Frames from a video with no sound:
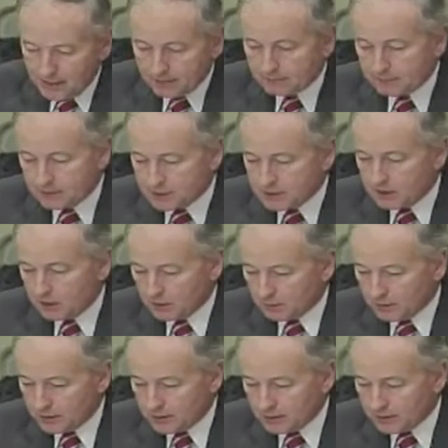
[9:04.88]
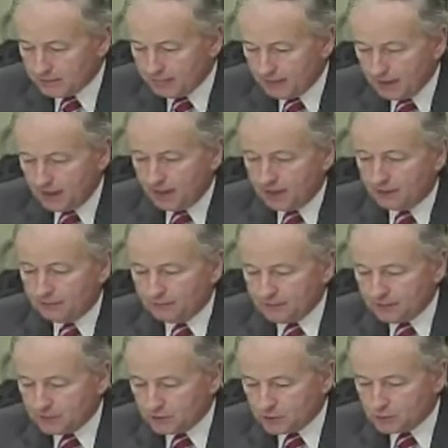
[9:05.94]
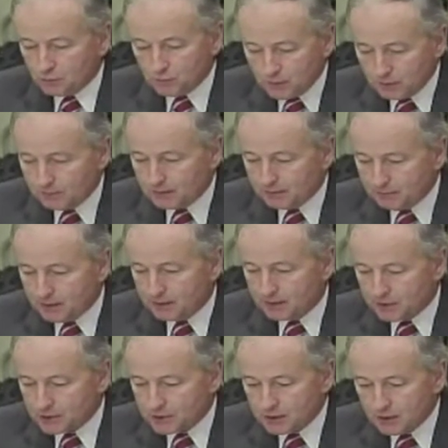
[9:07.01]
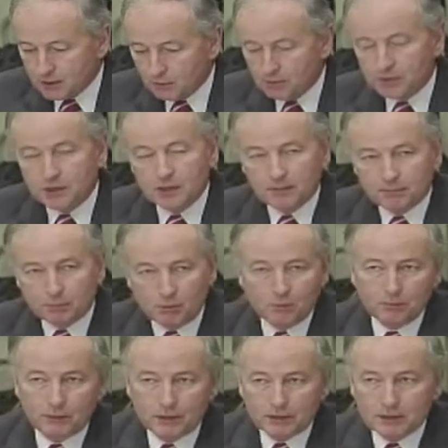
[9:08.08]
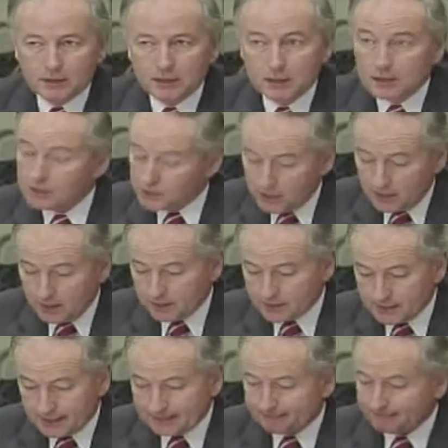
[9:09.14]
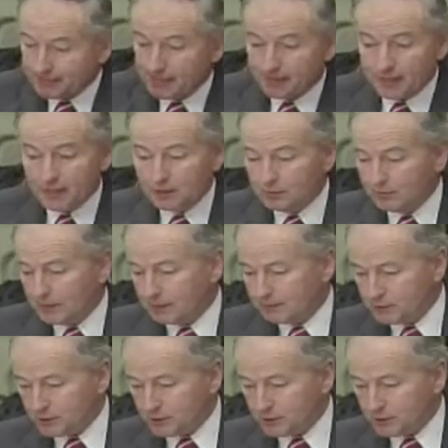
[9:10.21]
be tolerated, and offenders will be punished with the appropriate jail time. Thank you, Madam Chair.